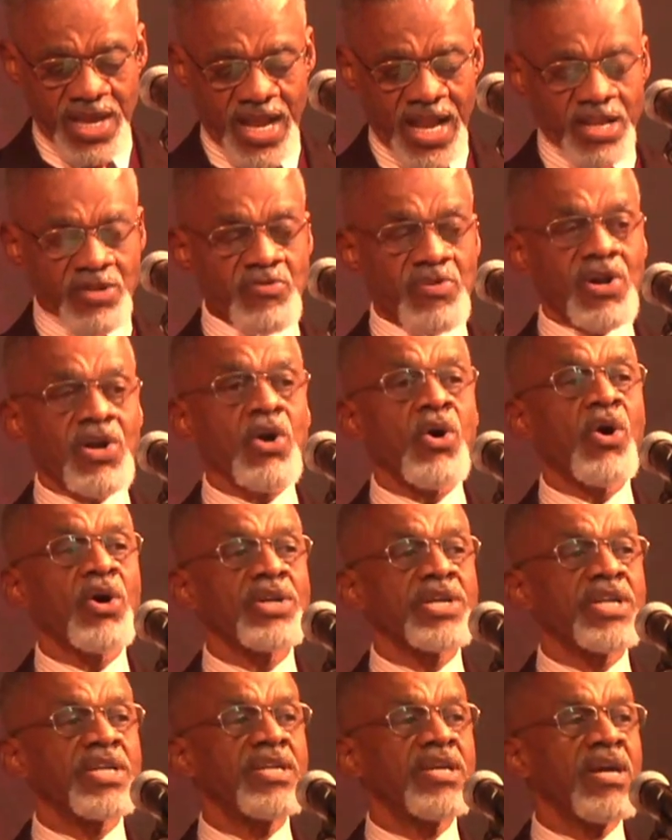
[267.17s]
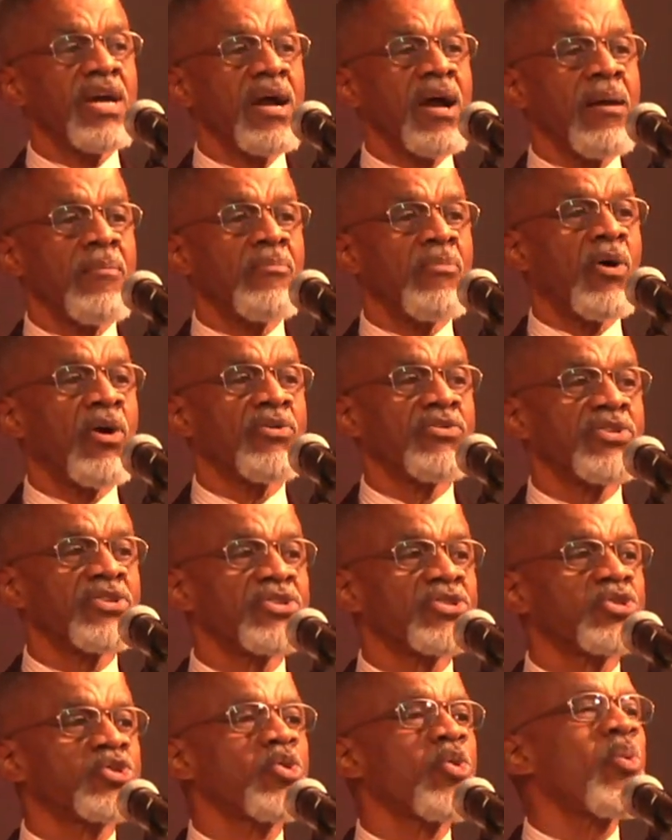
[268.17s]
and recorded more
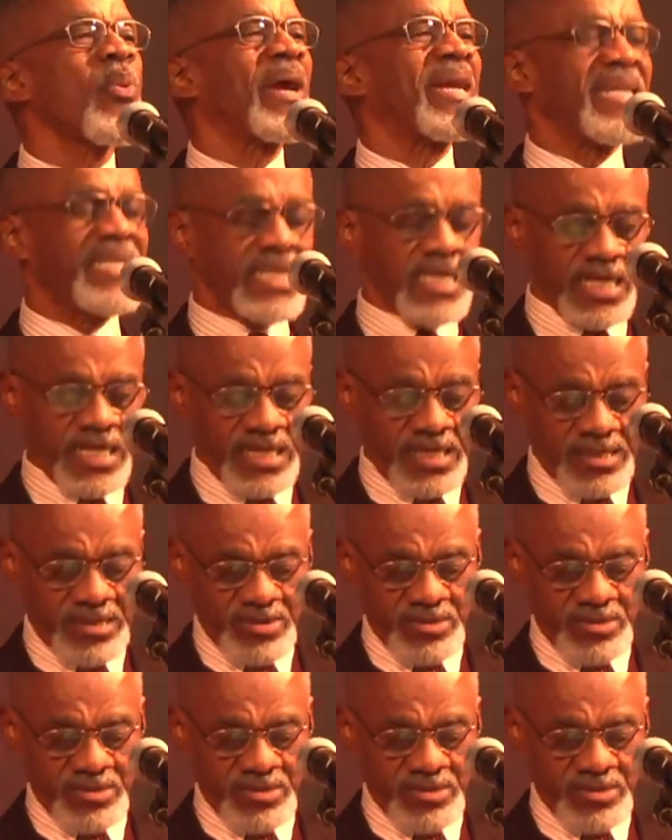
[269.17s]
than 20